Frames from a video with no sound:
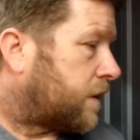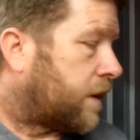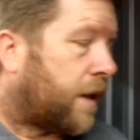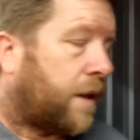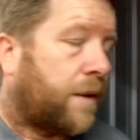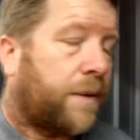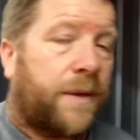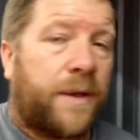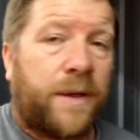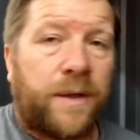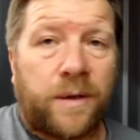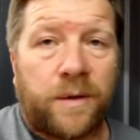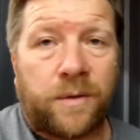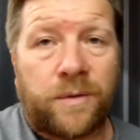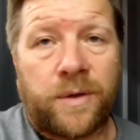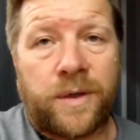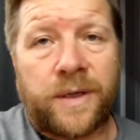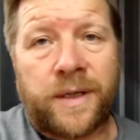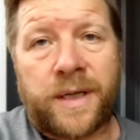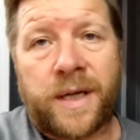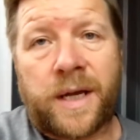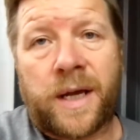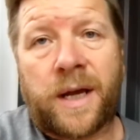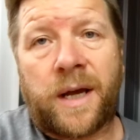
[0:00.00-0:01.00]
So then I'm
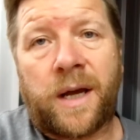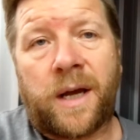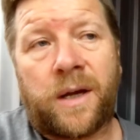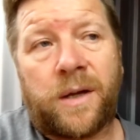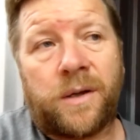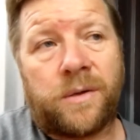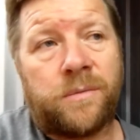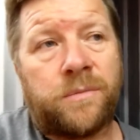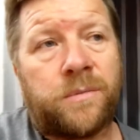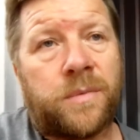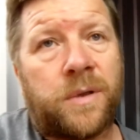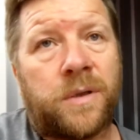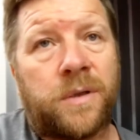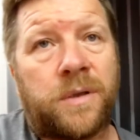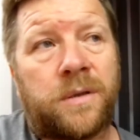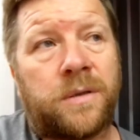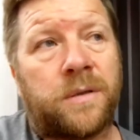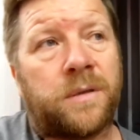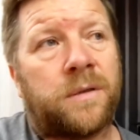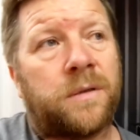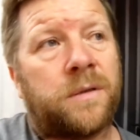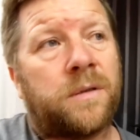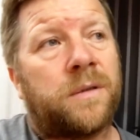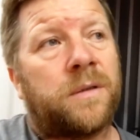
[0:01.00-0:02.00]
going to get home
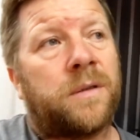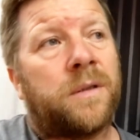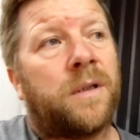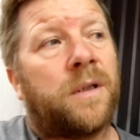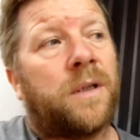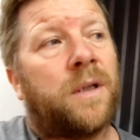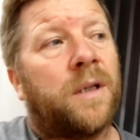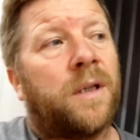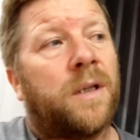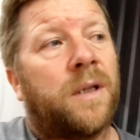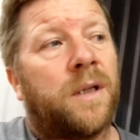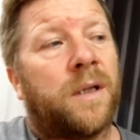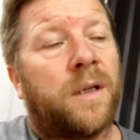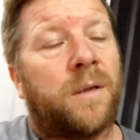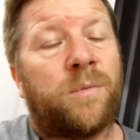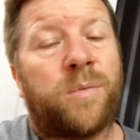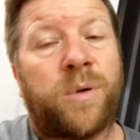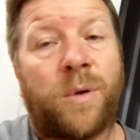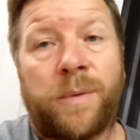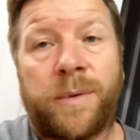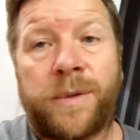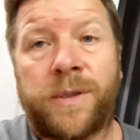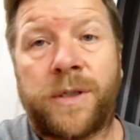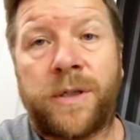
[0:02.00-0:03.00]
and
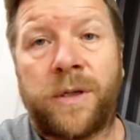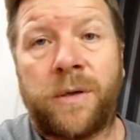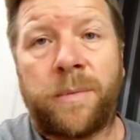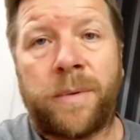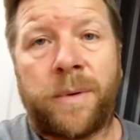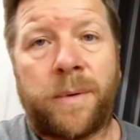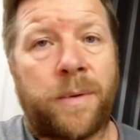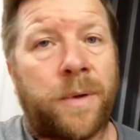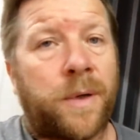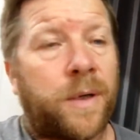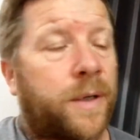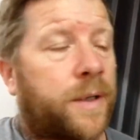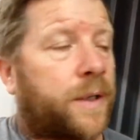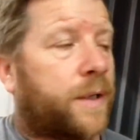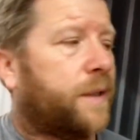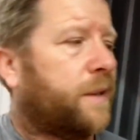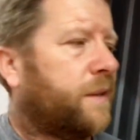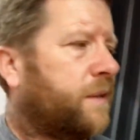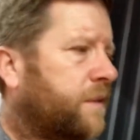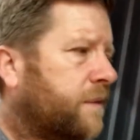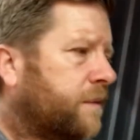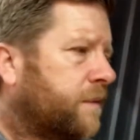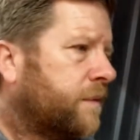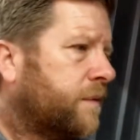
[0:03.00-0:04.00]
probably still be
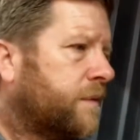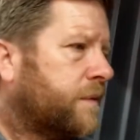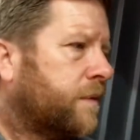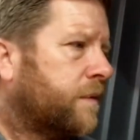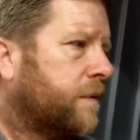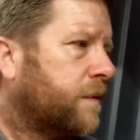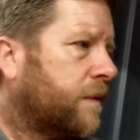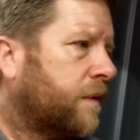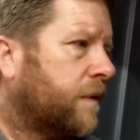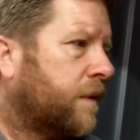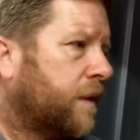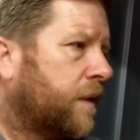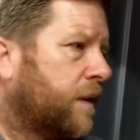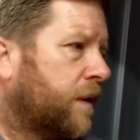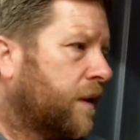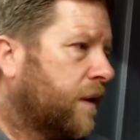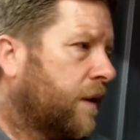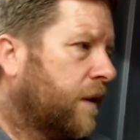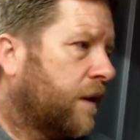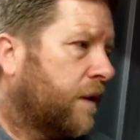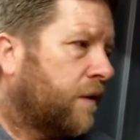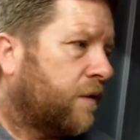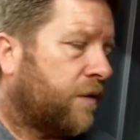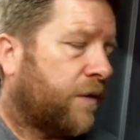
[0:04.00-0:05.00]
working
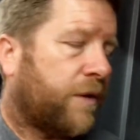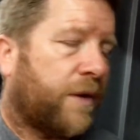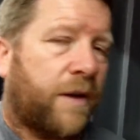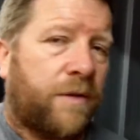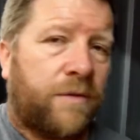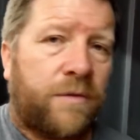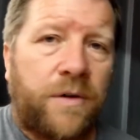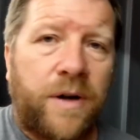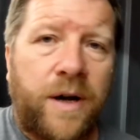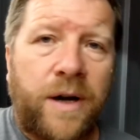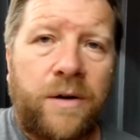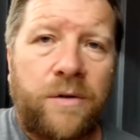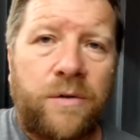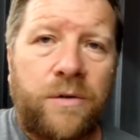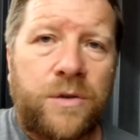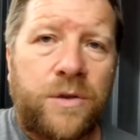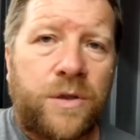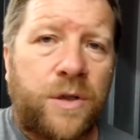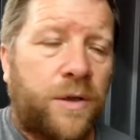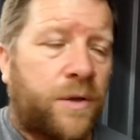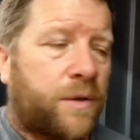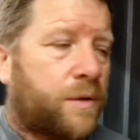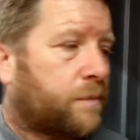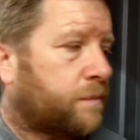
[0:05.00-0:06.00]
for another hour or
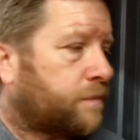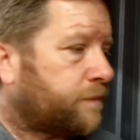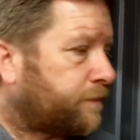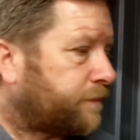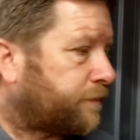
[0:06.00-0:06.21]
two.